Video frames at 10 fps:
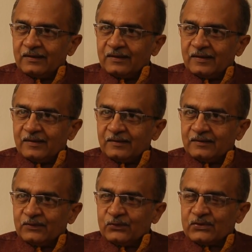
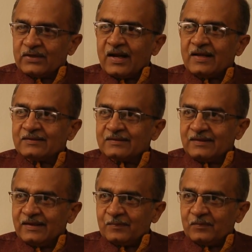Gujarat
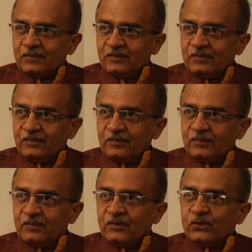CM,
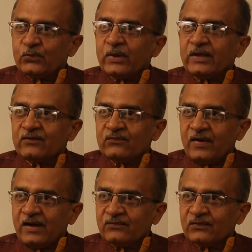
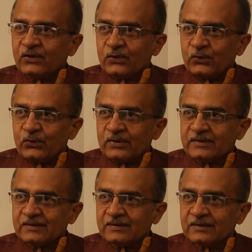25
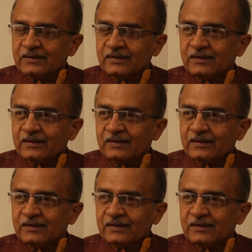crores,